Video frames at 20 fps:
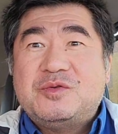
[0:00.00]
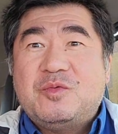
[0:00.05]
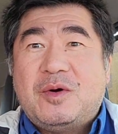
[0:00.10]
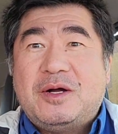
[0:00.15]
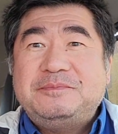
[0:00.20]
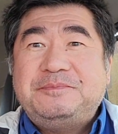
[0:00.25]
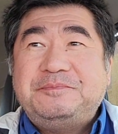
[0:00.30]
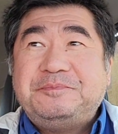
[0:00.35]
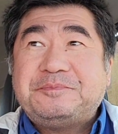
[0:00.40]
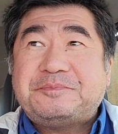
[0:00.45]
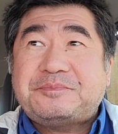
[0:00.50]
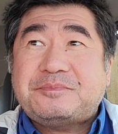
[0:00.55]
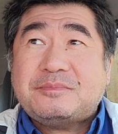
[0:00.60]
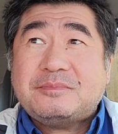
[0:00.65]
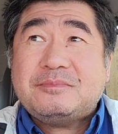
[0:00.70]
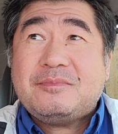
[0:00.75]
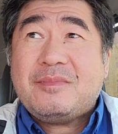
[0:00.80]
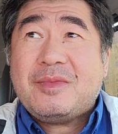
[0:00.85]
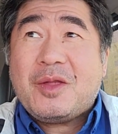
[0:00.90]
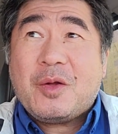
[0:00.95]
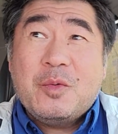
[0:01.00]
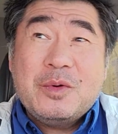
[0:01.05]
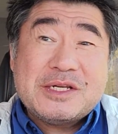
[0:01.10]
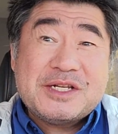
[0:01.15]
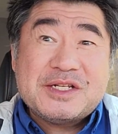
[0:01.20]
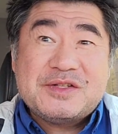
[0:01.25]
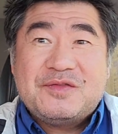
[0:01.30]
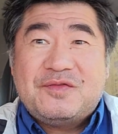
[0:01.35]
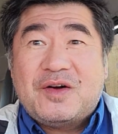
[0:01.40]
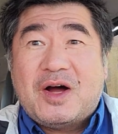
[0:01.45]
one, which
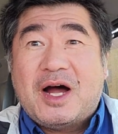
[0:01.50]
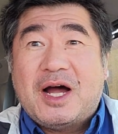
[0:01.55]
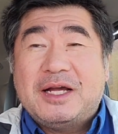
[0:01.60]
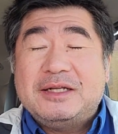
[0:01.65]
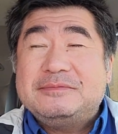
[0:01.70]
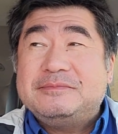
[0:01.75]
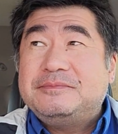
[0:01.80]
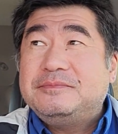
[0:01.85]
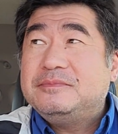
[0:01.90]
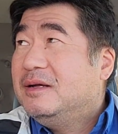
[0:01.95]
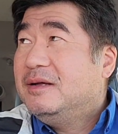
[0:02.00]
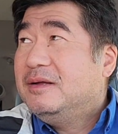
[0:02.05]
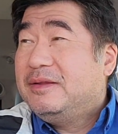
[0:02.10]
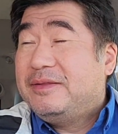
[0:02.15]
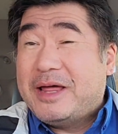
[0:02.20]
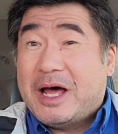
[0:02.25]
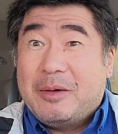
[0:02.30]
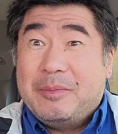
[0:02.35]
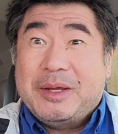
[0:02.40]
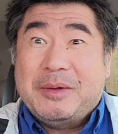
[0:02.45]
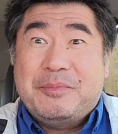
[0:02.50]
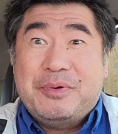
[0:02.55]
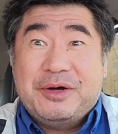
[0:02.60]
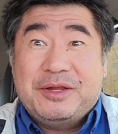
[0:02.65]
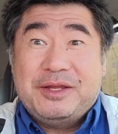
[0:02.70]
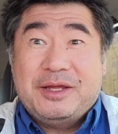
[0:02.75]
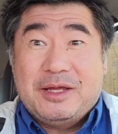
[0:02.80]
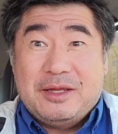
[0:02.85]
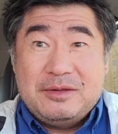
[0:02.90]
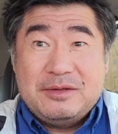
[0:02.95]
is fine. That'll be
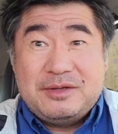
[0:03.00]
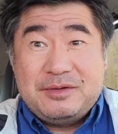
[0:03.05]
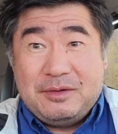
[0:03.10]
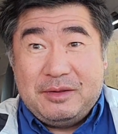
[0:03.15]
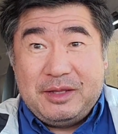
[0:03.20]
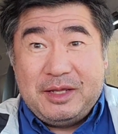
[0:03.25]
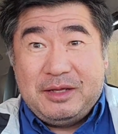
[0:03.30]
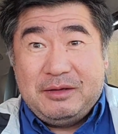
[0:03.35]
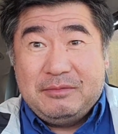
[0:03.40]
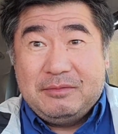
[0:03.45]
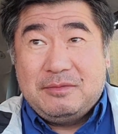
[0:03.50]
put into the